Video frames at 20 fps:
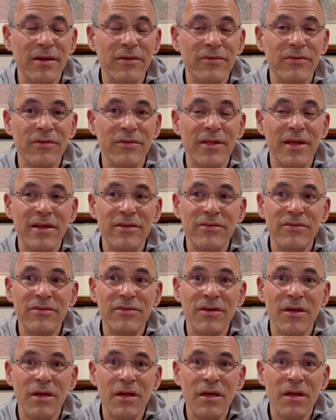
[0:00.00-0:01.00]
So that's
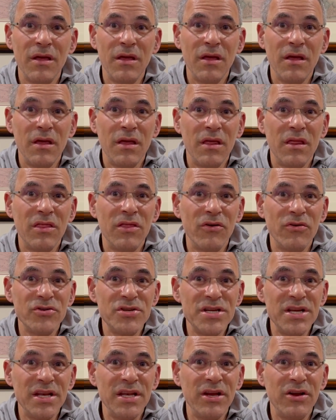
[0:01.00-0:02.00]
13